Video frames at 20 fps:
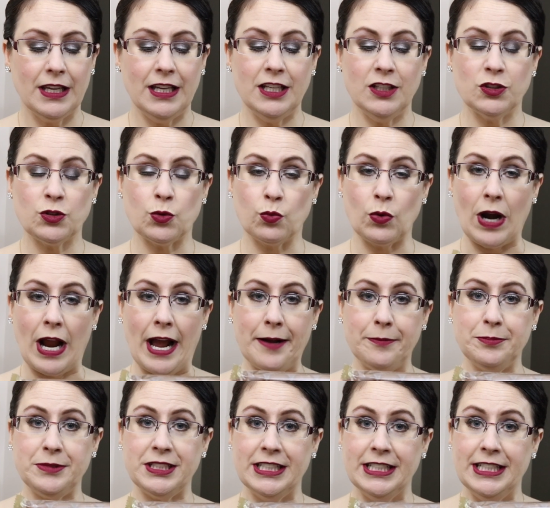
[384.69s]
is
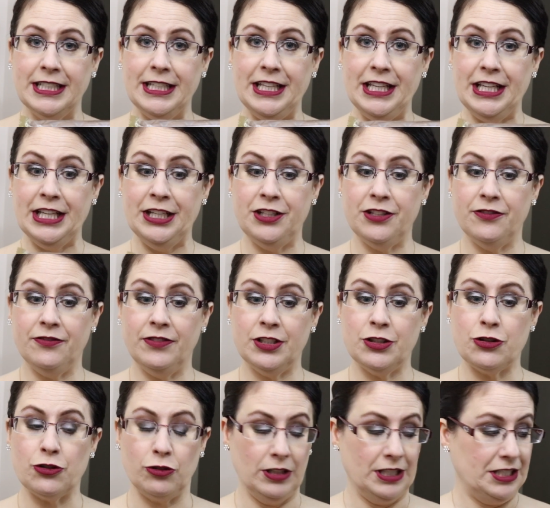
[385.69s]
wrapped
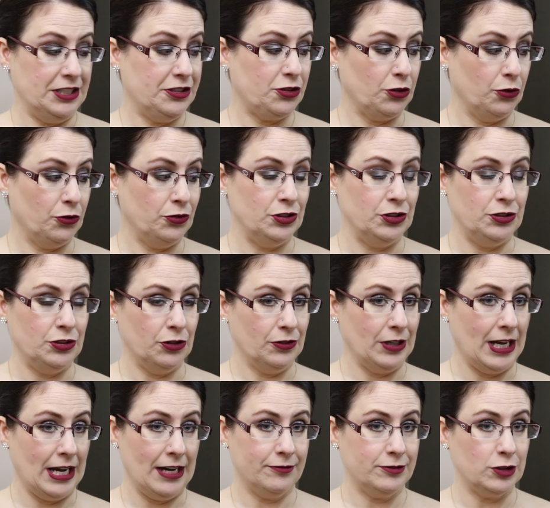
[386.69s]
individually so you don't
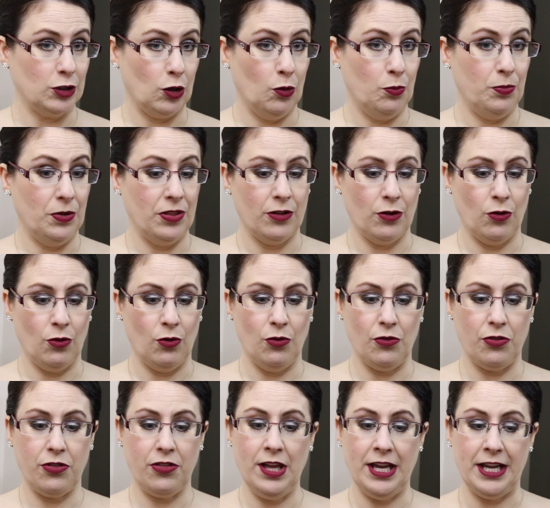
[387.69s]
have to open the
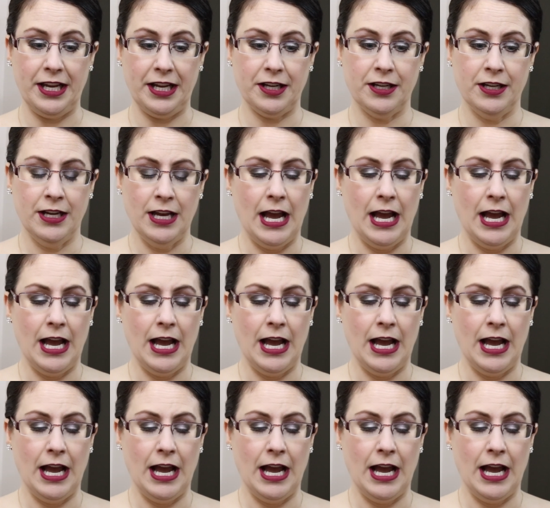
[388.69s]
whole thing.